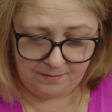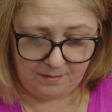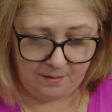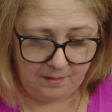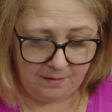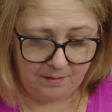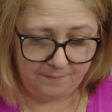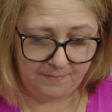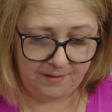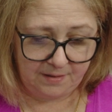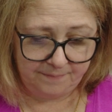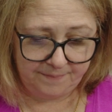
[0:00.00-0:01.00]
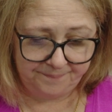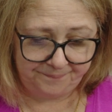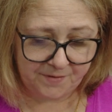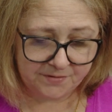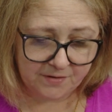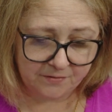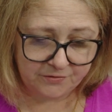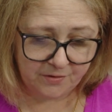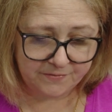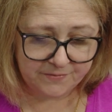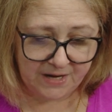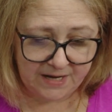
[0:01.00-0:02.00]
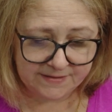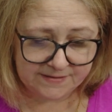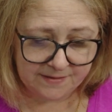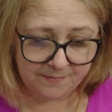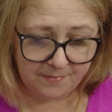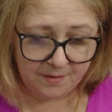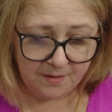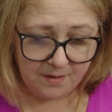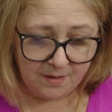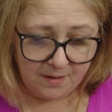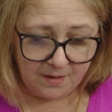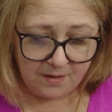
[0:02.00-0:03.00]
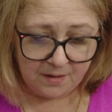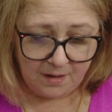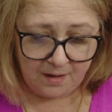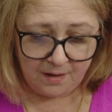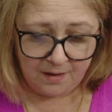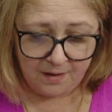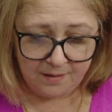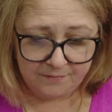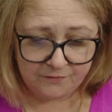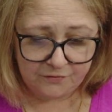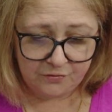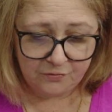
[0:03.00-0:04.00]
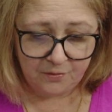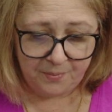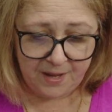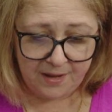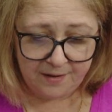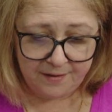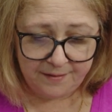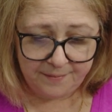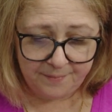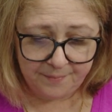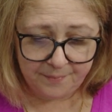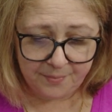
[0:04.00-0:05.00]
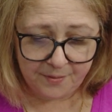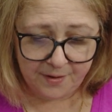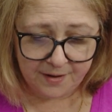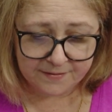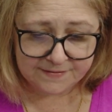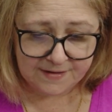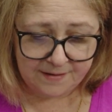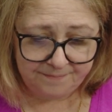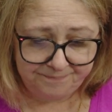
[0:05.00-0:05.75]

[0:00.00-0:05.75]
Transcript: I told you I was getting some Tula Pink products in,